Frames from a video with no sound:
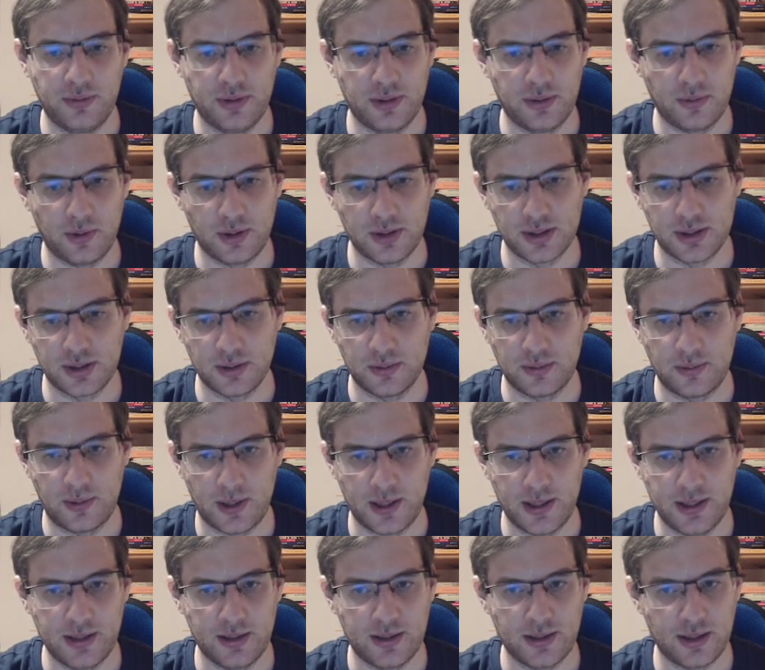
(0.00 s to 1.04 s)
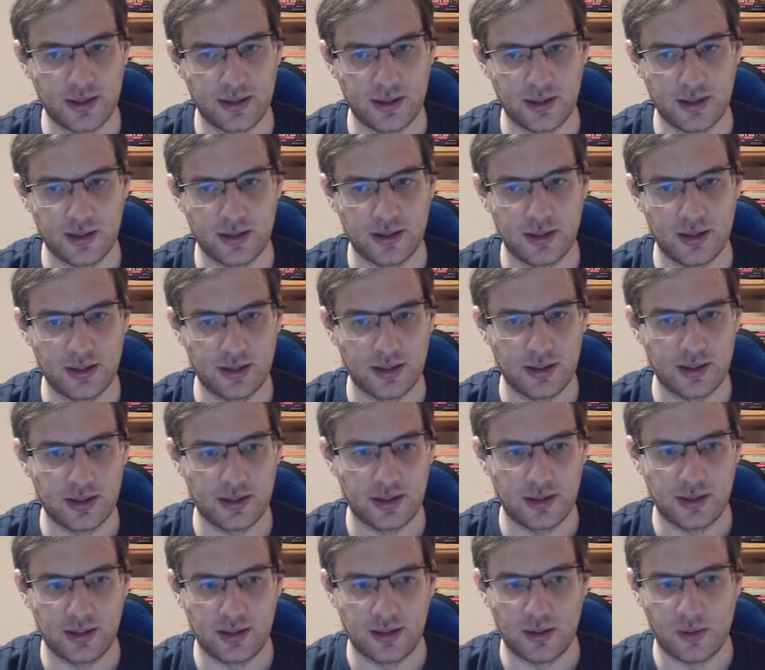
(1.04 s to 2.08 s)
He wants to trade it and then
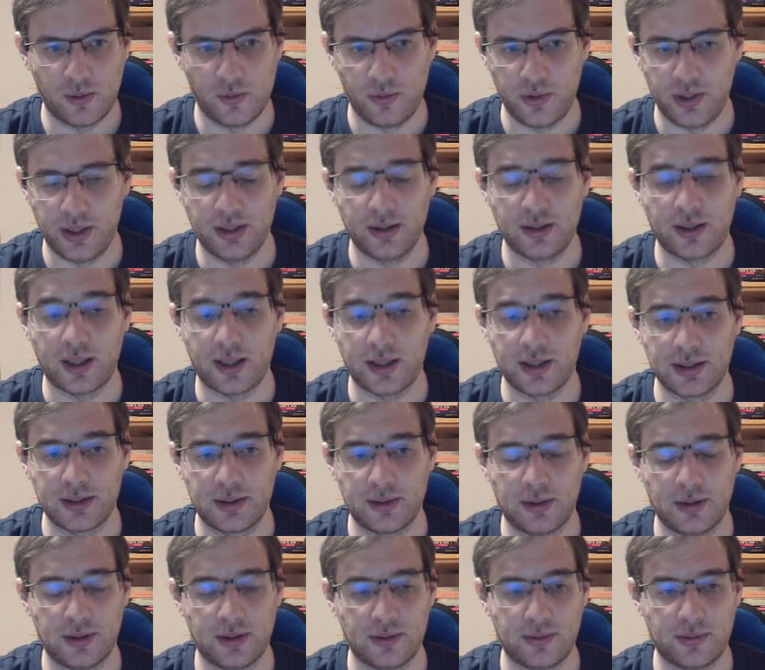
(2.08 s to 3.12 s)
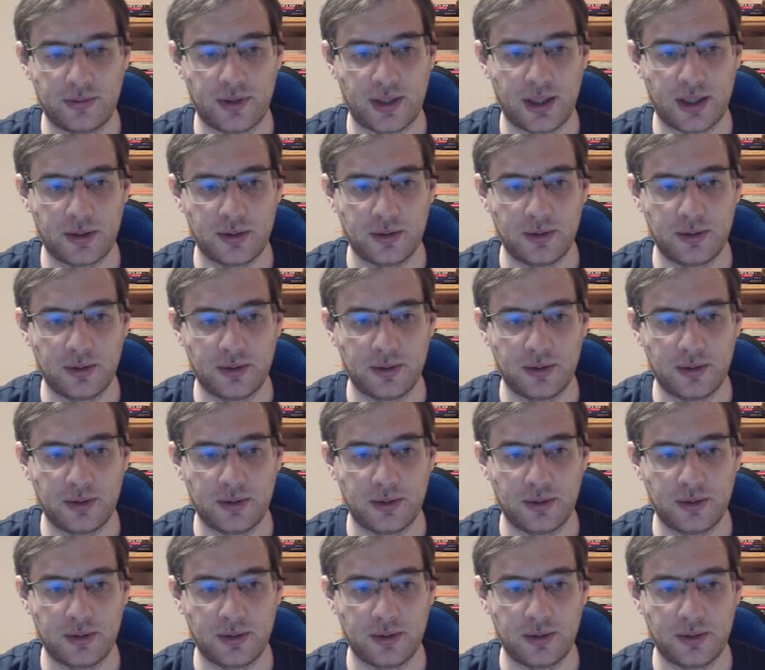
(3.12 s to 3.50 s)
win thanks to the far